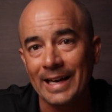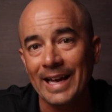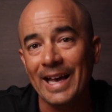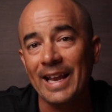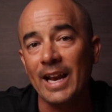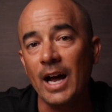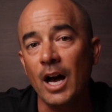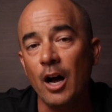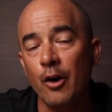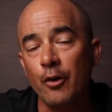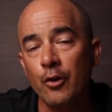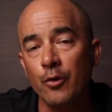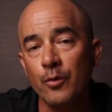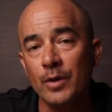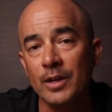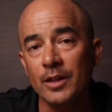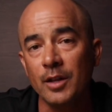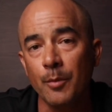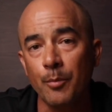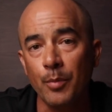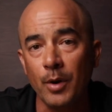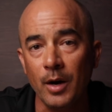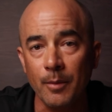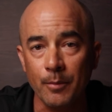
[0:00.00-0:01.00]
and how to
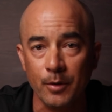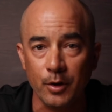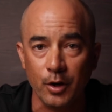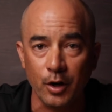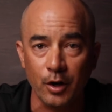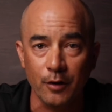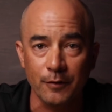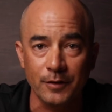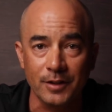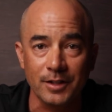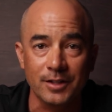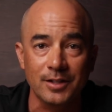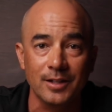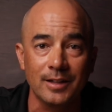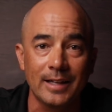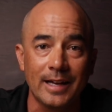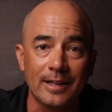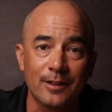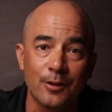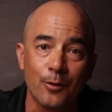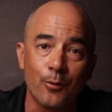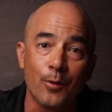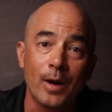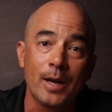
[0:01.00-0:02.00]
read the pump curve to
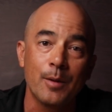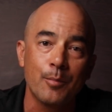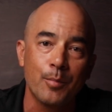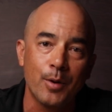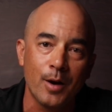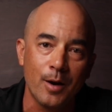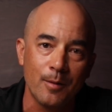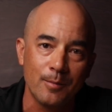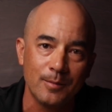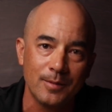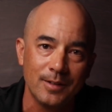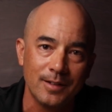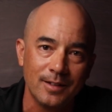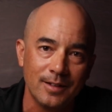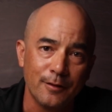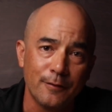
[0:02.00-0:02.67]
select the right pump.